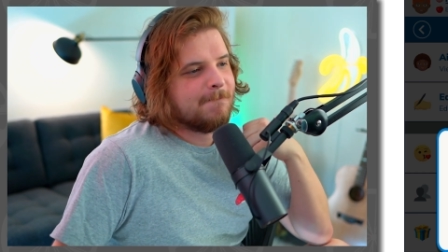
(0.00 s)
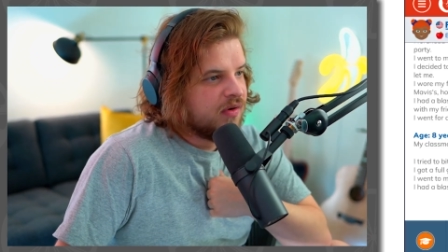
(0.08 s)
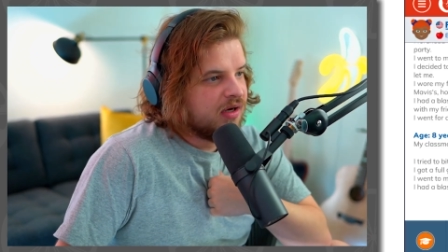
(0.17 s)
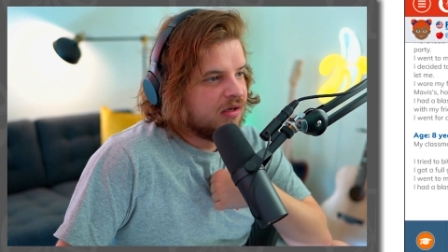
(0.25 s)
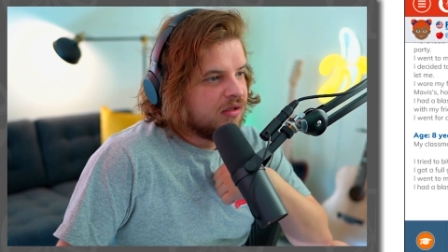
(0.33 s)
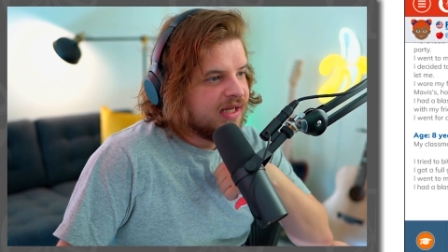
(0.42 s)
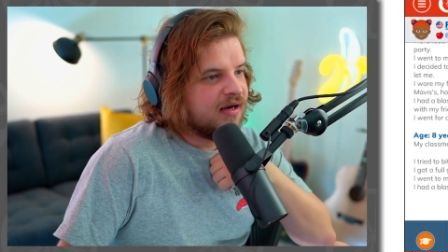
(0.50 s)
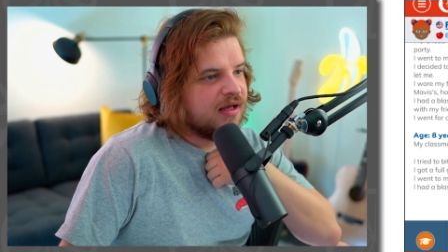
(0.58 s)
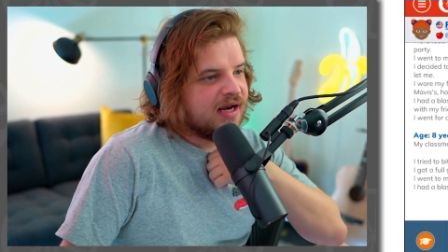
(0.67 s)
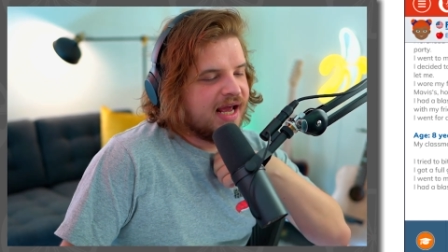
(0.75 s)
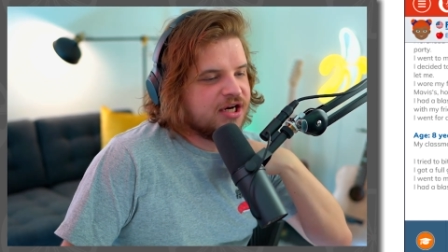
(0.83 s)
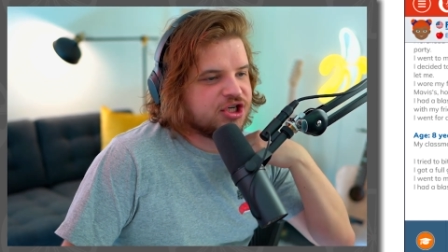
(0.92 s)
We got lit
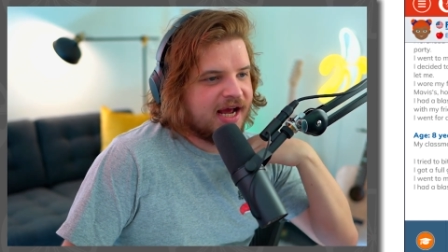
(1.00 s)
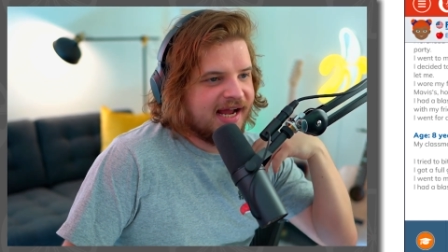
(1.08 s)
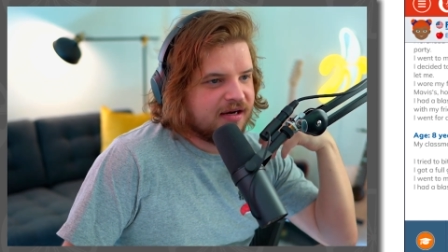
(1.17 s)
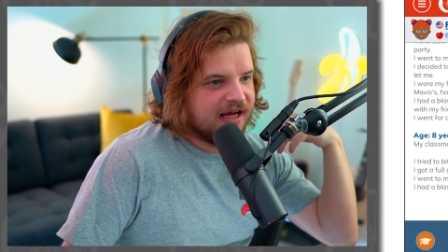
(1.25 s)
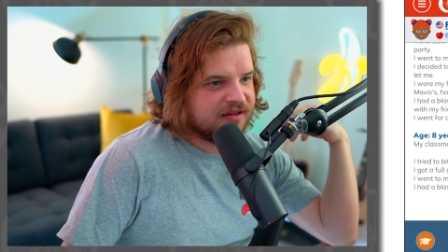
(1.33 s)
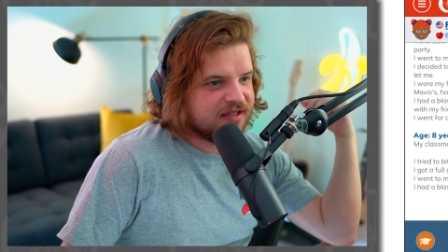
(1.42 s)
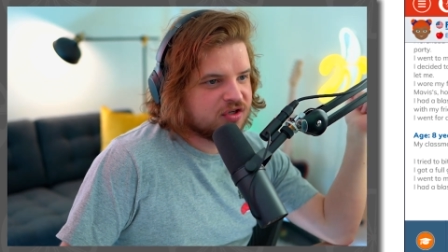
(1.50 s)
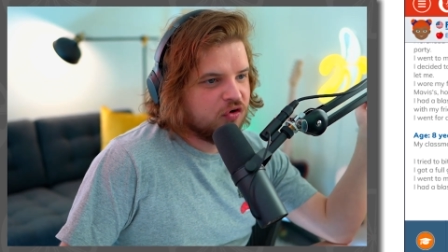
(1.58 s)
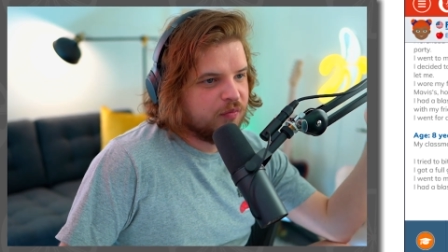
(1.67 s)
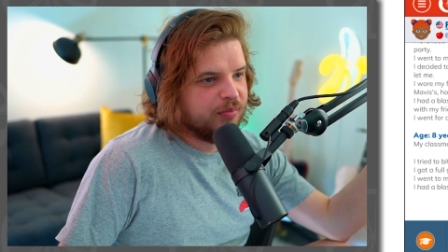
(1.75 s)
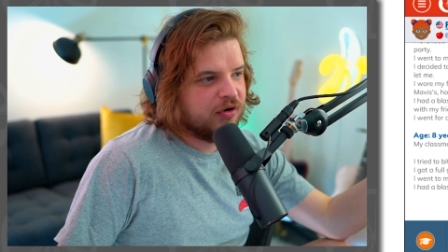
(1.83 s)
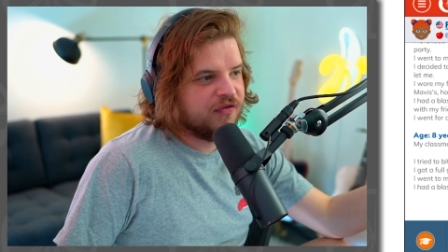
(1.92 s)
at age eight at the
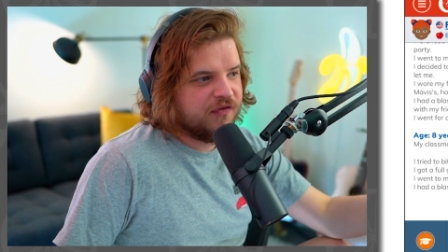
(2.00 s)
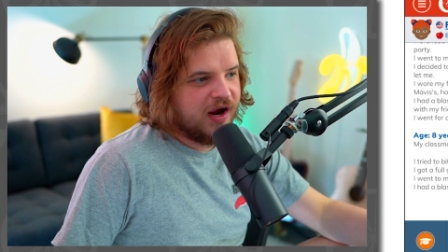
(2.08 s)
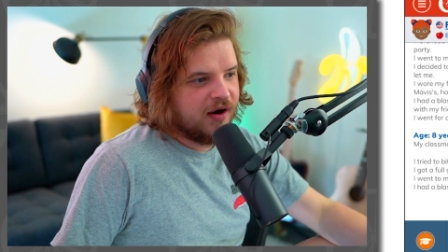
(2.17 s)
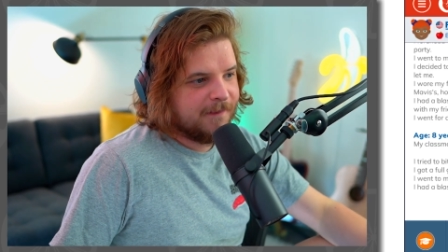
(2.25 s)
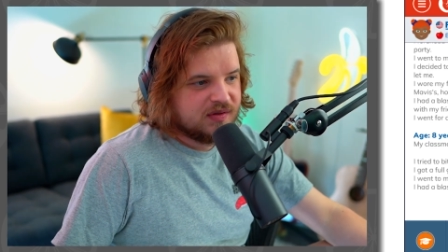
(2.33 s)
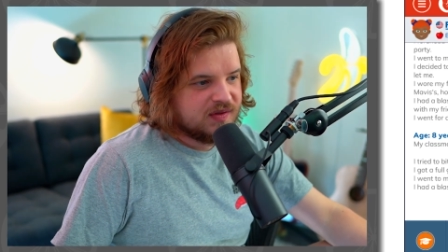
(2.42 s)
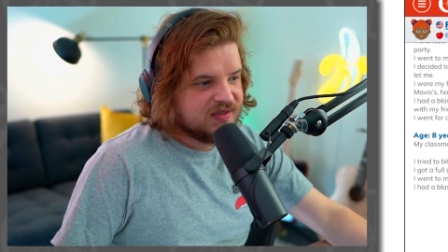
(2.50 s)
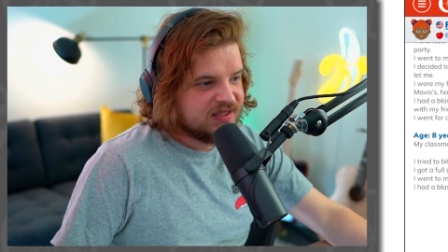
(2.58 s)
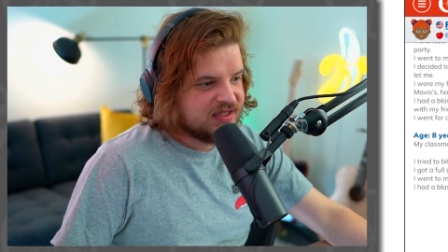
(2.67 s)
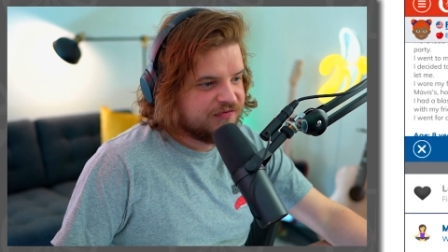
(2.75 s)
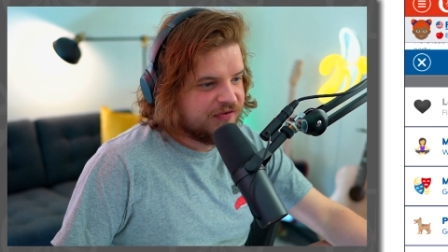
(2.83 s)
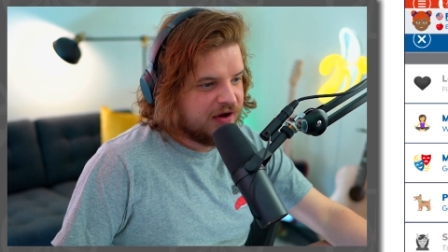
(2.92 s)
school book fair.
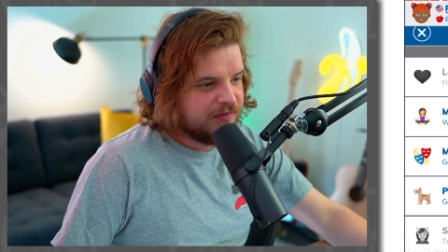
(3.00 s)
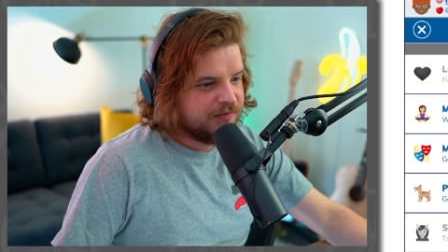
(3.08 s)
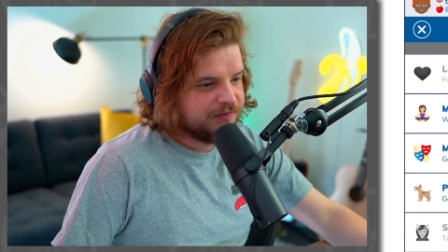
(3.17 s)
Sounds like fun.